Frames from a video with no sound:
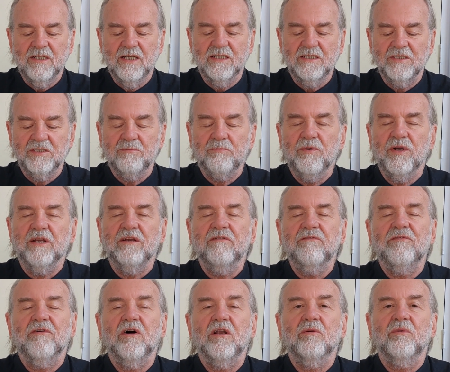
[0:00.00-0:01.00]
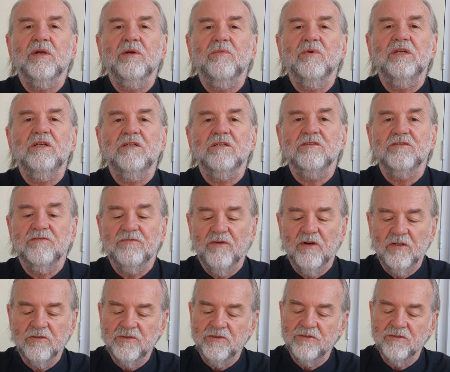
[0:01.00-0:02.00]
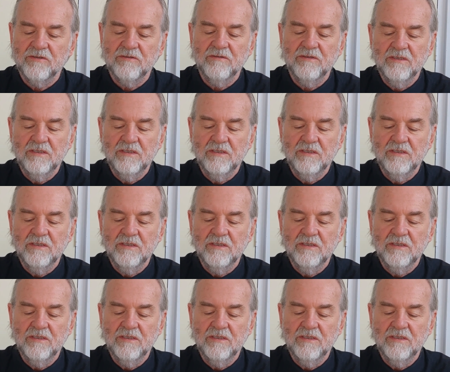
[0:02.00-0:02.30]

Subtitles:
like spring following winter's frost.